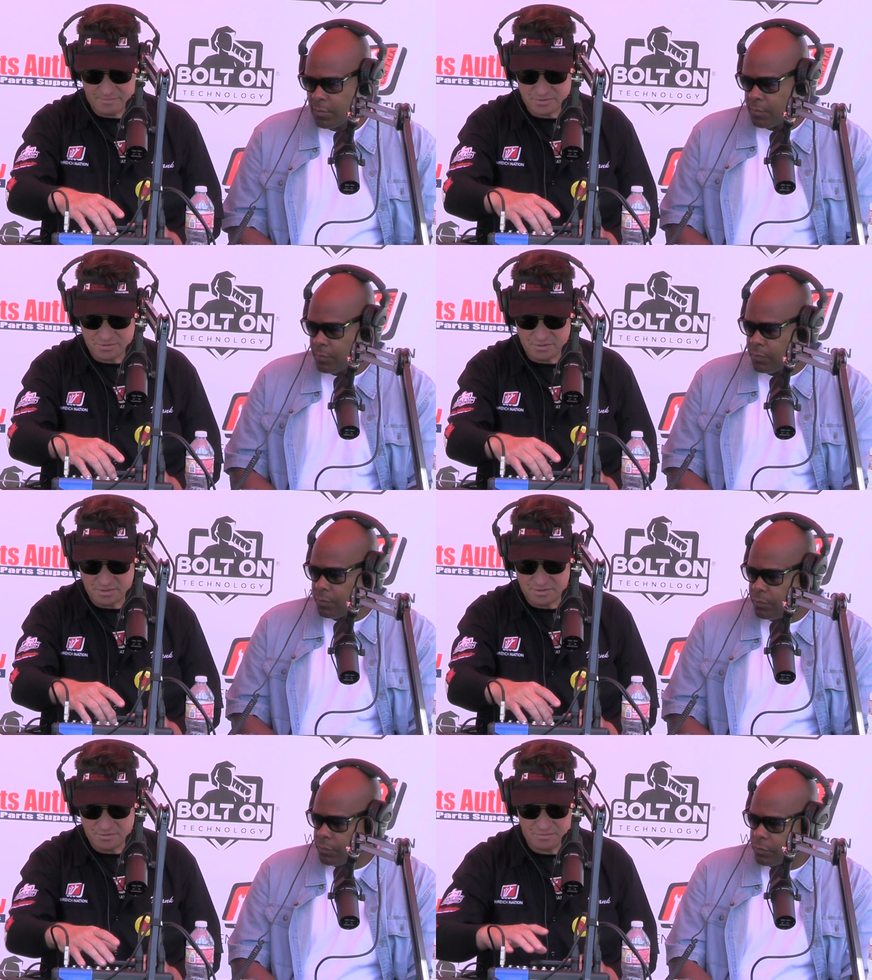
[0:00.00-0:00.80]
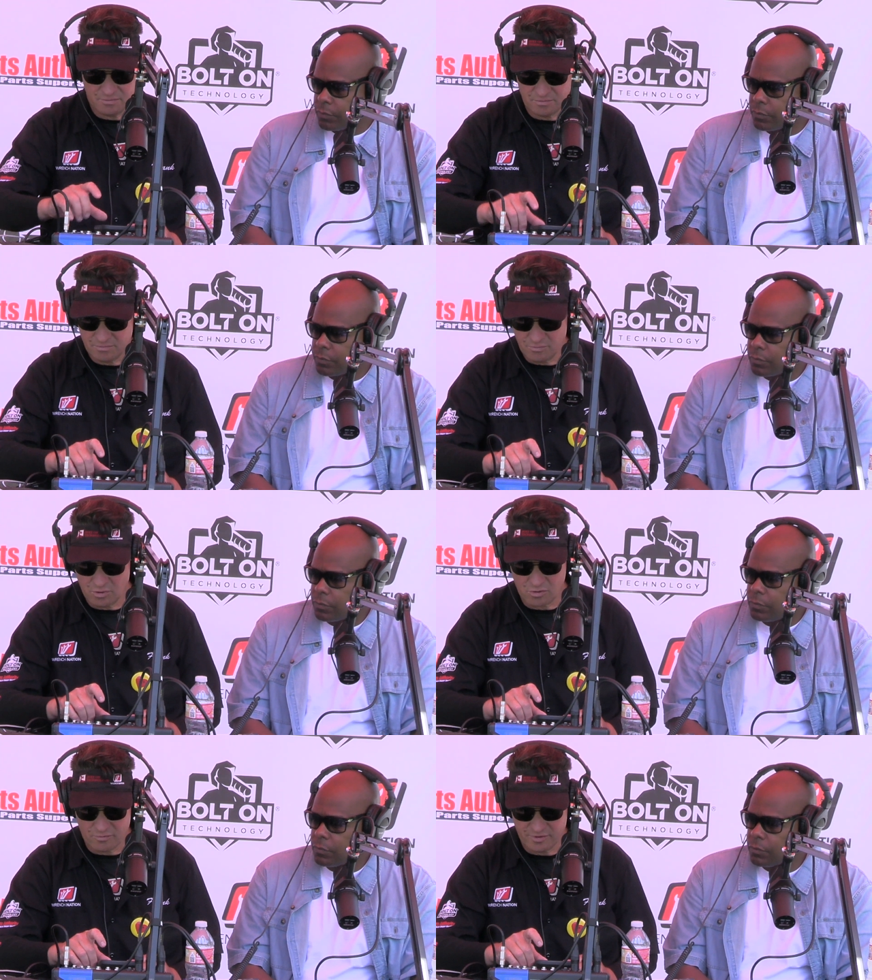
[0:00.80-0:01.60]
Speaker 1: the opportunity to
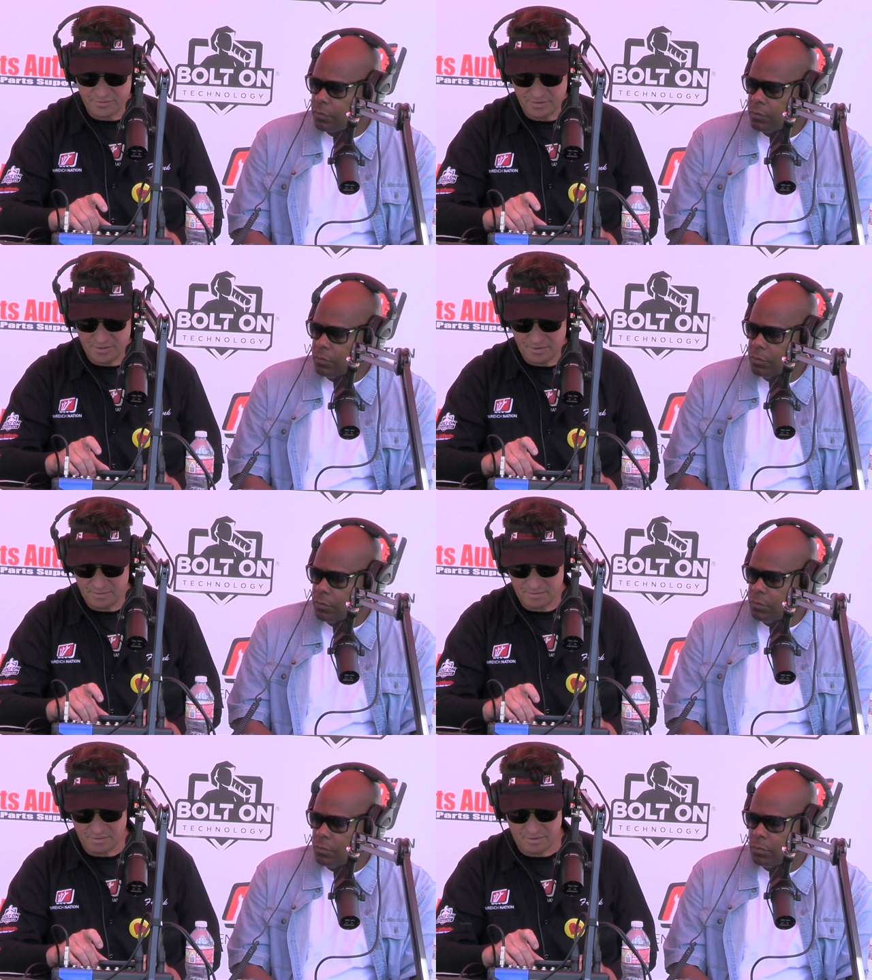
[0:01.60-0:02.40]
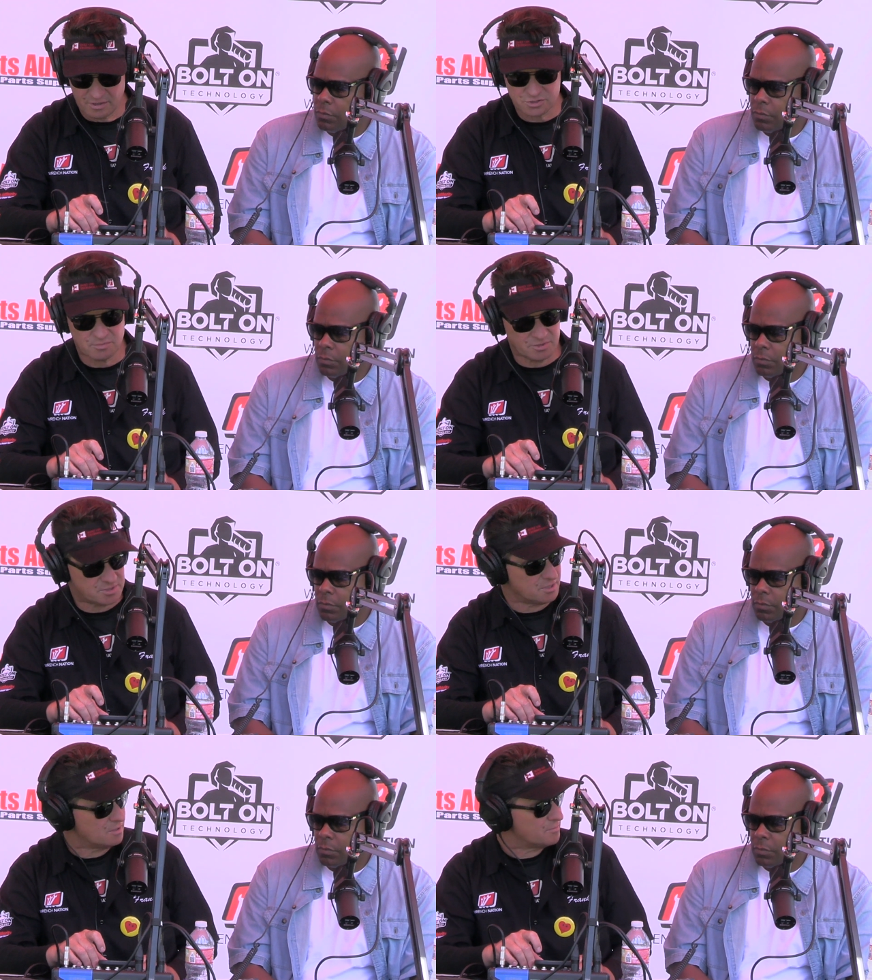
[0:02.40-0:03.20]
work over at the Autry
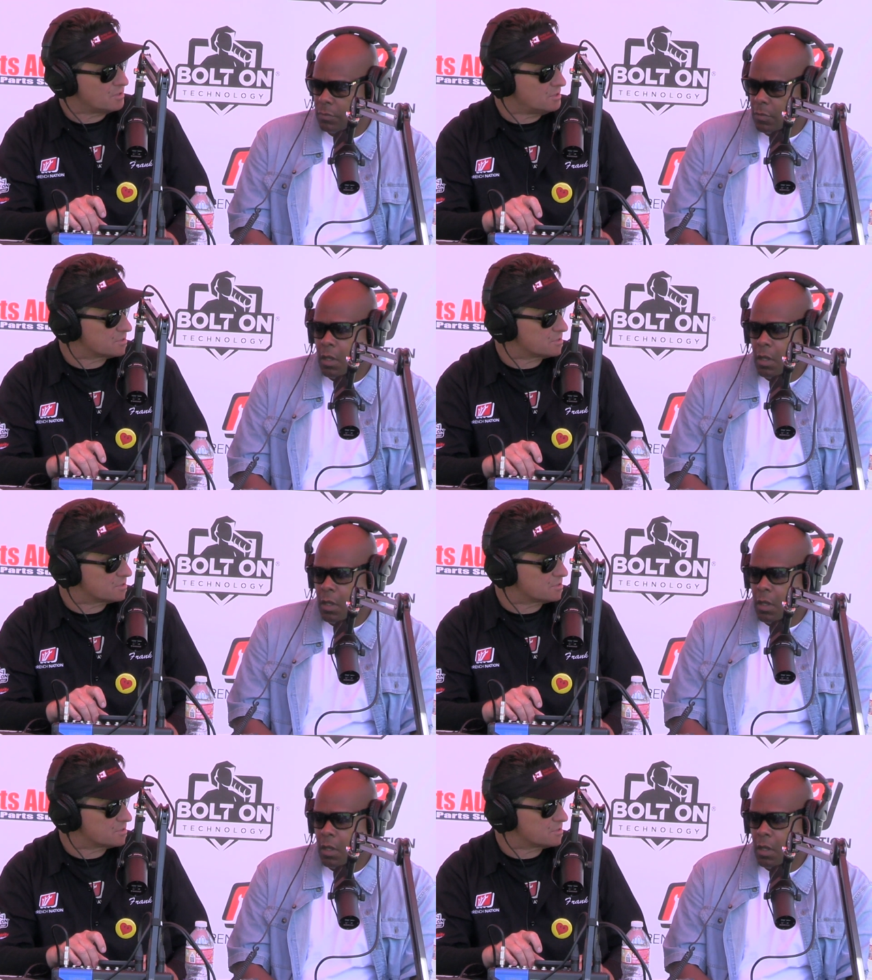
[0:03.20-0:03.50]
Museum in